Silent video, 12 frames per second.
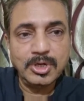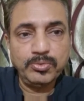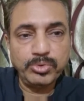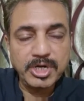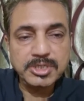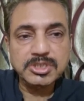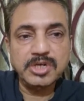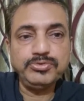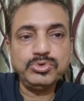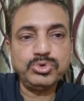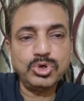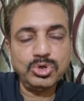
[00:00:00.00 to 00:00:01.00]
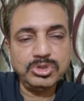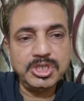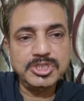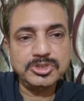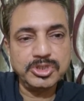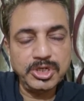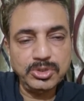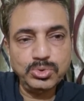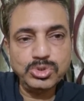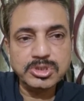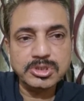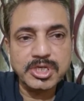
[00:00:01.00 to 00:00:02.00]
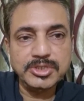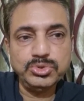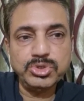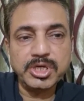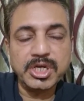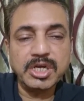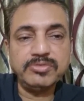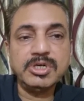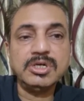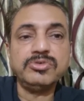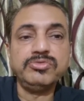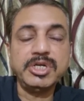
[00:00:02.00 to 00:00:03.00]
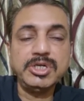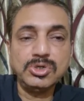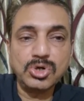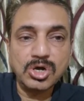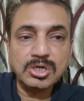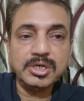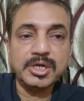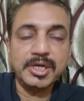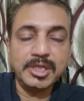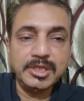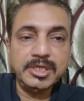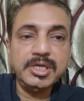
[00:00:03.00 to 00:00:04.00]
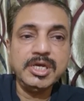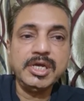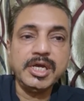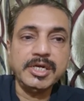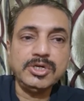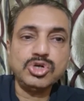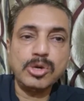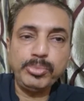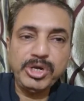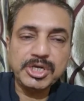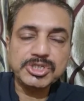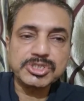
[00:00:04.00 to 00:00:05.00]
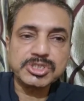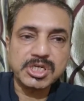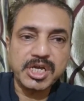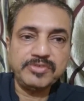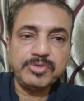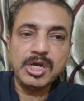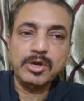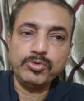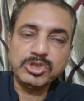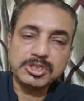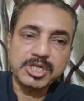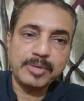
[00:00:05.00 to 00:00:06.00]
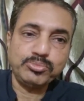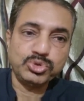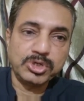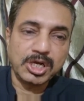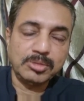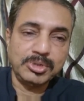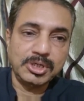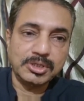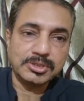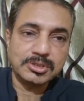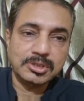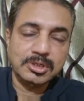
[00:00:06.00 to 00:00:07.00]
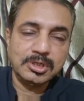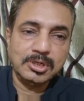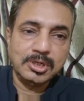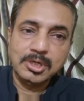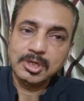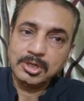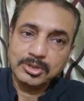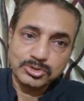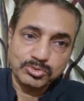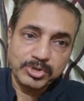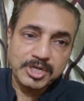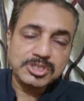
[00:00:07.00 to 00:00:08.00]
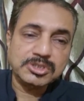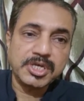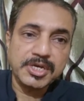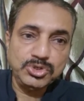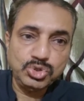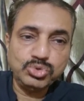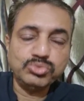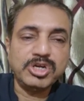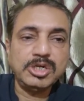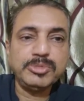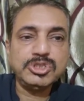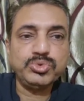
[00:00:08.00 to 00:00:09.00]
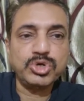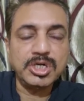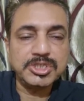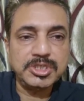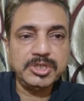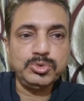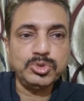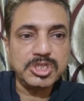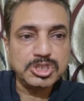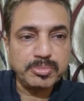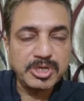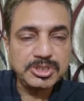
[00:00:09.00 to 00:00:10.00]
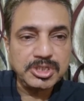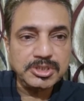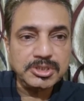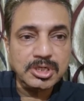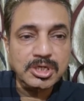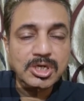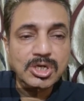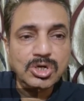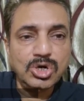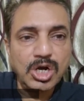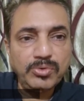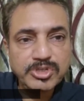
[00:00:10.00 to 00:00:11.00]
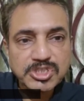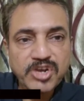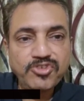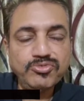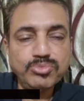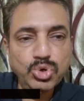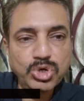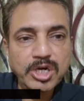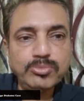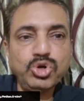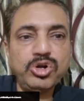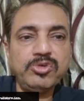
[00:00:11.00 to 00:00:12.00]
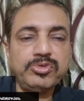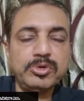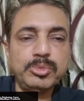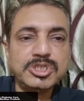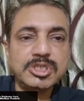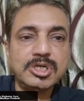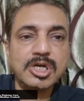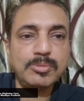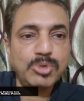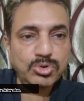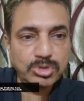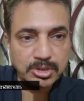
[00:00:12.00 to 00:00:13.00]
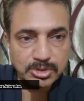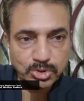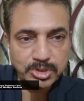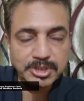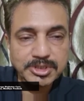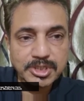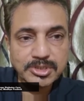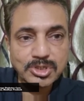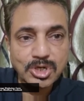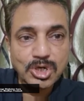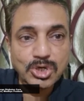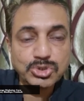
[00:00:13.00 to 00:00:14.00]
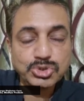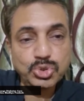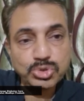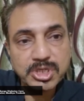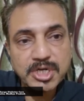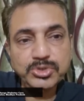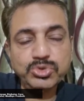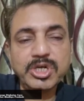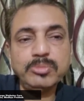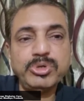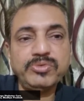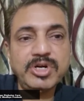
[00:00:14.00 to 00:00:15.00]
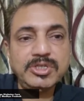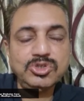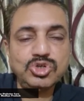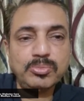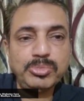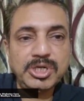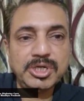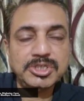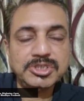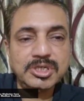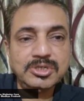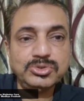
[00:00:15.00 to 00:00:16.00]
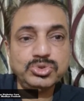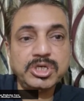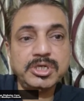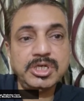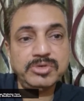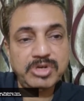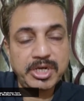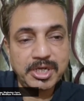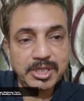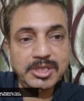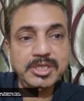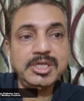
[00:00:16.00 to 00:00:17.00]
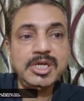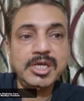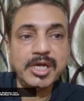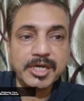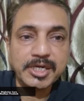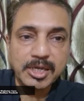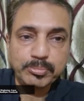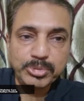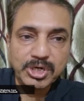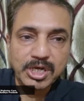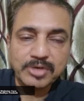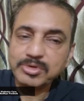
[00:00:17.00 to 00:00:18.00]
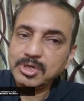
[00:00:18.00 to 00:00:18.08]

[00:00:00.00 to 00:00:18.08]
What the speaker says: Friends, if you follow these three rules, then you can have a very long, healthy, and complications life with type 2 diabetes. So friends, thank you very much for listening to this message. Always have more and more information about your disease so that you can prevent the complication, you can live a healthy and happy life.